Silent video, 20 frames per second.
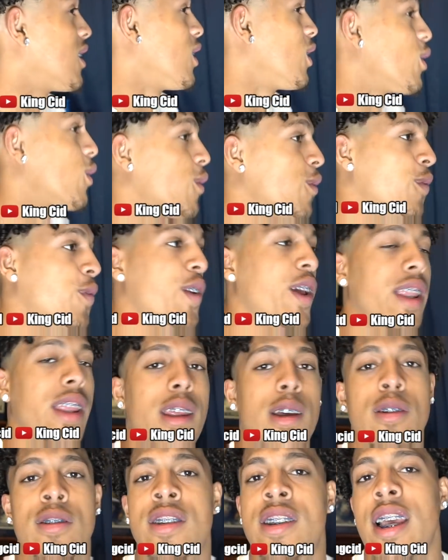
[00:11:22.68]
a little
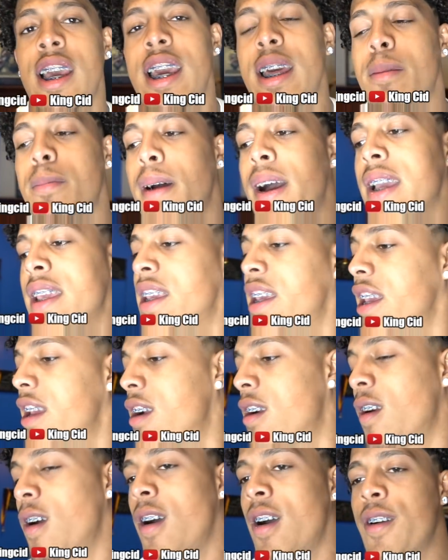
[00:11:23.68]
video to end my
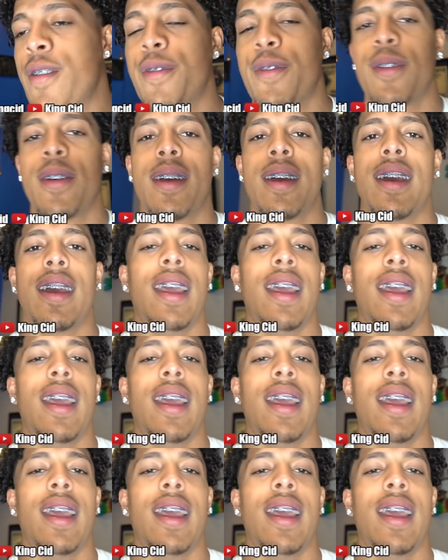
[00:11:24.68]
year off.